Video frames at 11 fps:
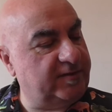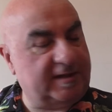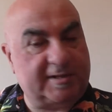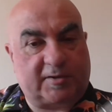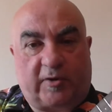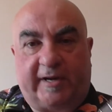for
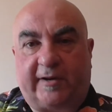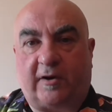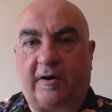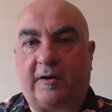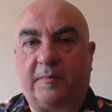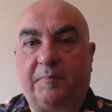this grade
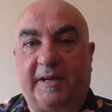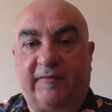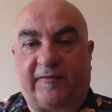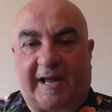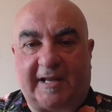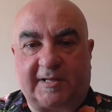are B
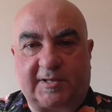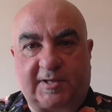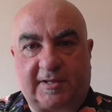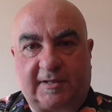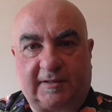flat,